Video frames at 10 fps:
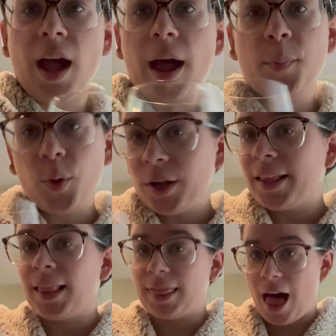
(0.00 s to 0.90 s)
I poured
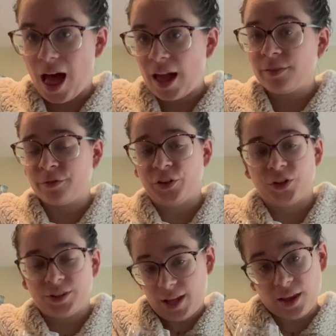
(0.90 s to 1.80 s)
in a lot
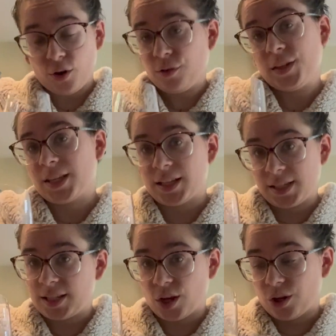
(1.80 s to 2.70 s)
for not knowing if it's gonna
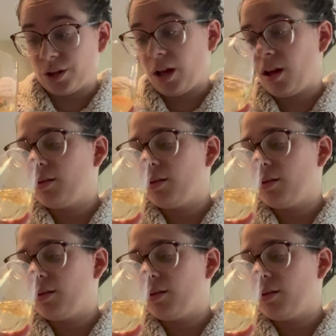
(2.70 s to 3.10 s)
taste good or not.